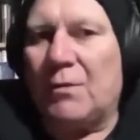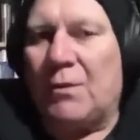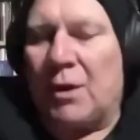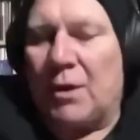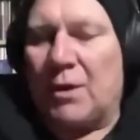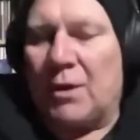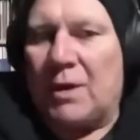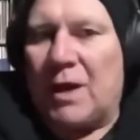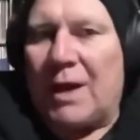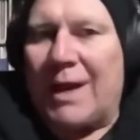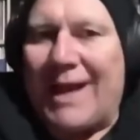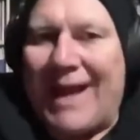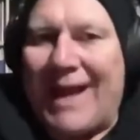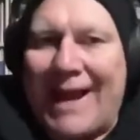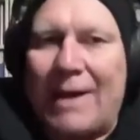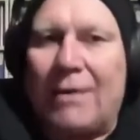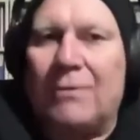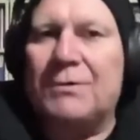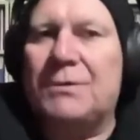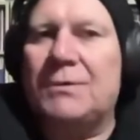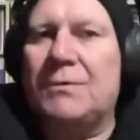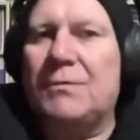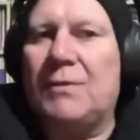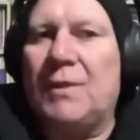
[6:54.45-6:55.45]
that
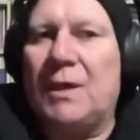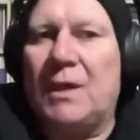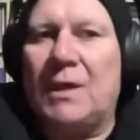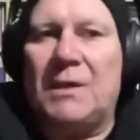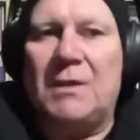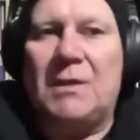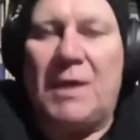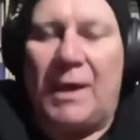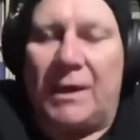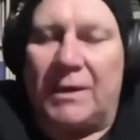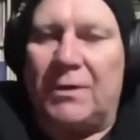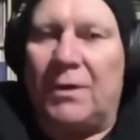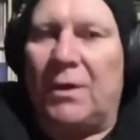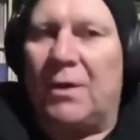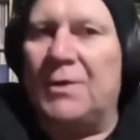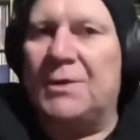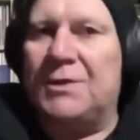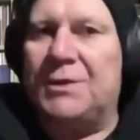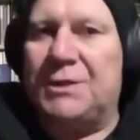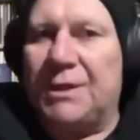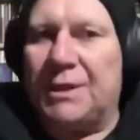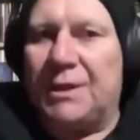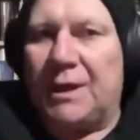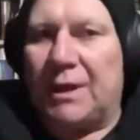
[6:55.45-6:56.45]
allowed the
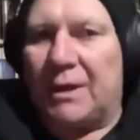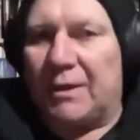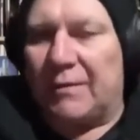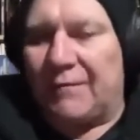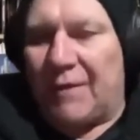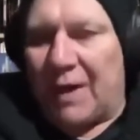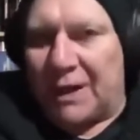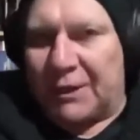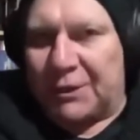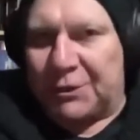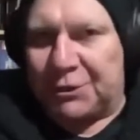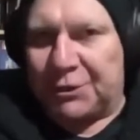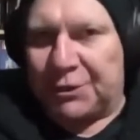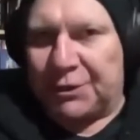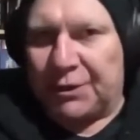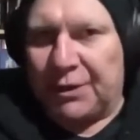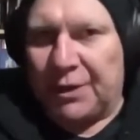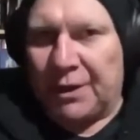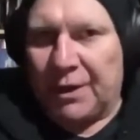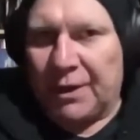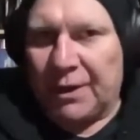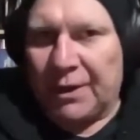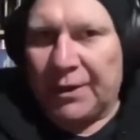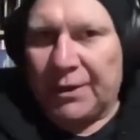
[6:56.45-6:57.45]
technology and
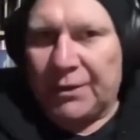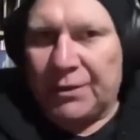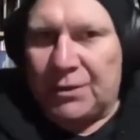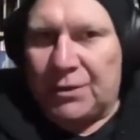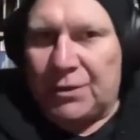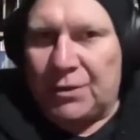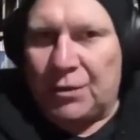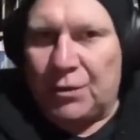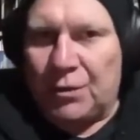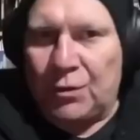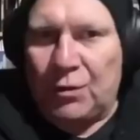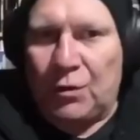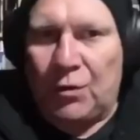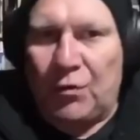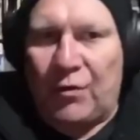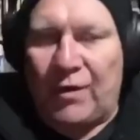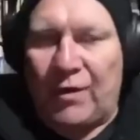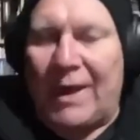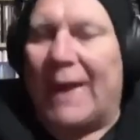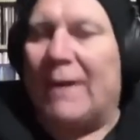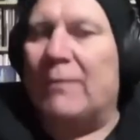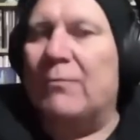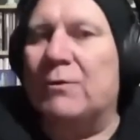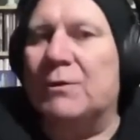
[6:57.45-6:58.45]
innovation to
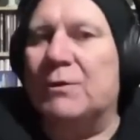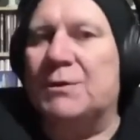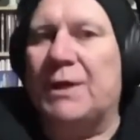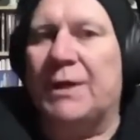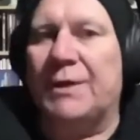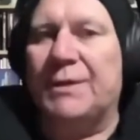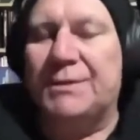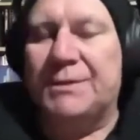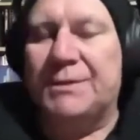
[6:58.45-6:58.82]
create what's